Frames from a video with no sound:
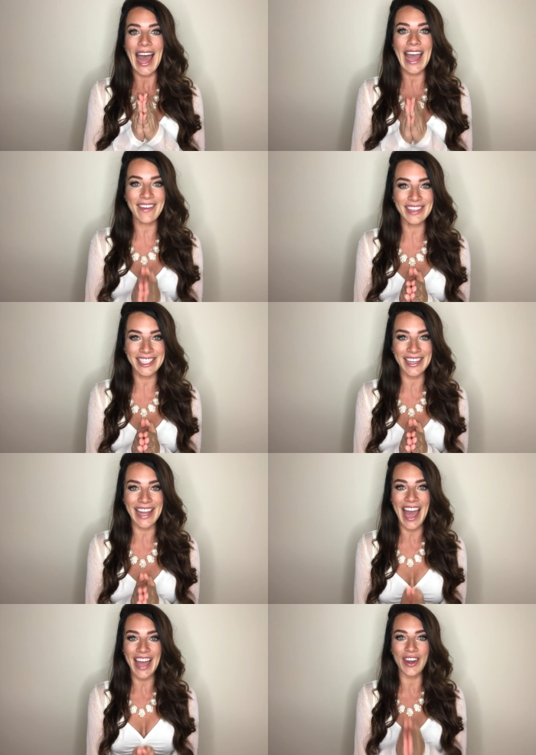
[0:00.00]
I haven't done
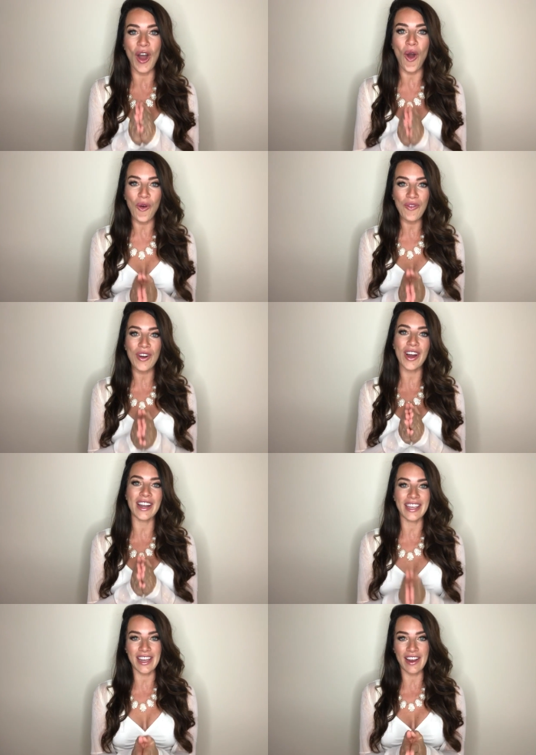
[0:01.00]
that in over
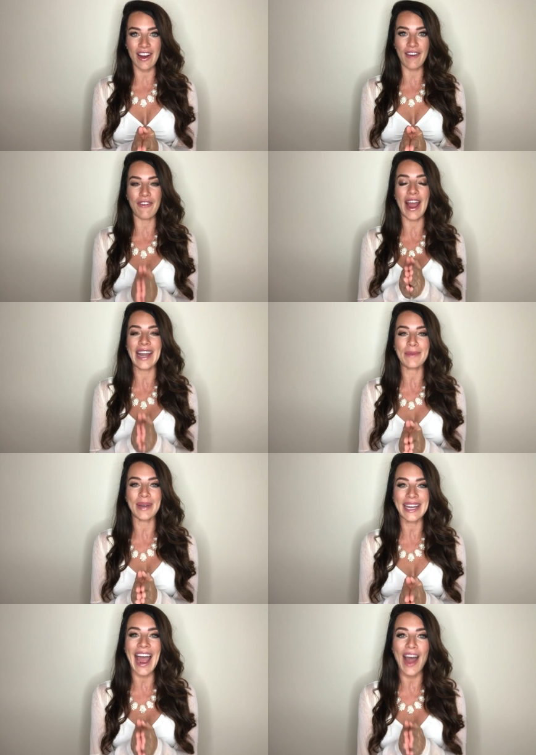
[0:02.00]
a year for anybody